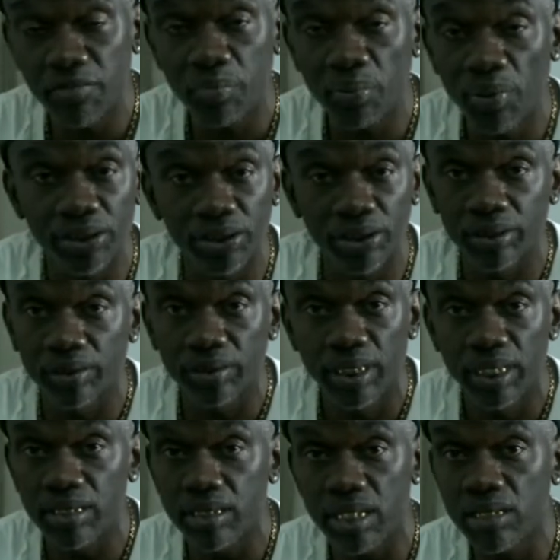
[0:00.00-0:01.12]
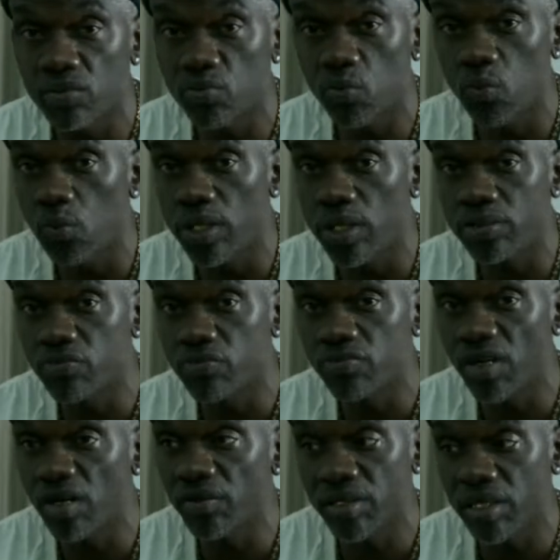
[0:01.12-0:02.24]
pressure. It's
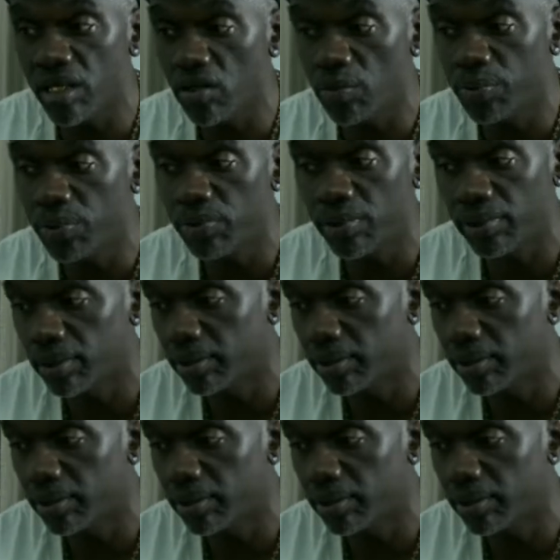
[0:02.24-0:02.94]
very therapeutic.